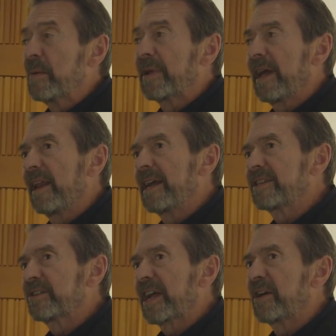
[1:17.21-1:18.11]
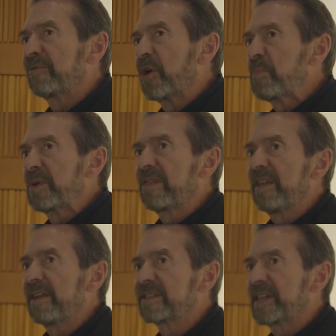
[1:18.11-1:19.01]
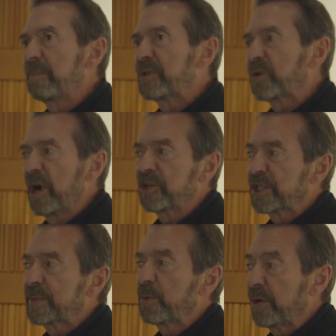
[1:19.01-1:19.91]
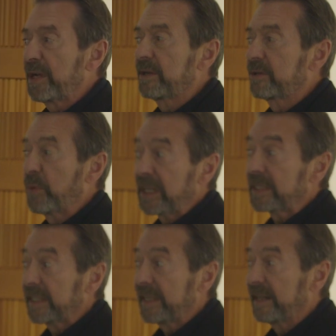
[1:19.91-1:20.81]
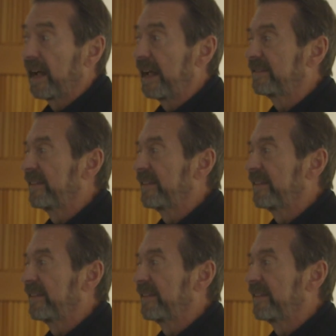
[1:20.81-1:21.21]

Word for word: But I like to kind of open things up to questions pretty quickly. I, I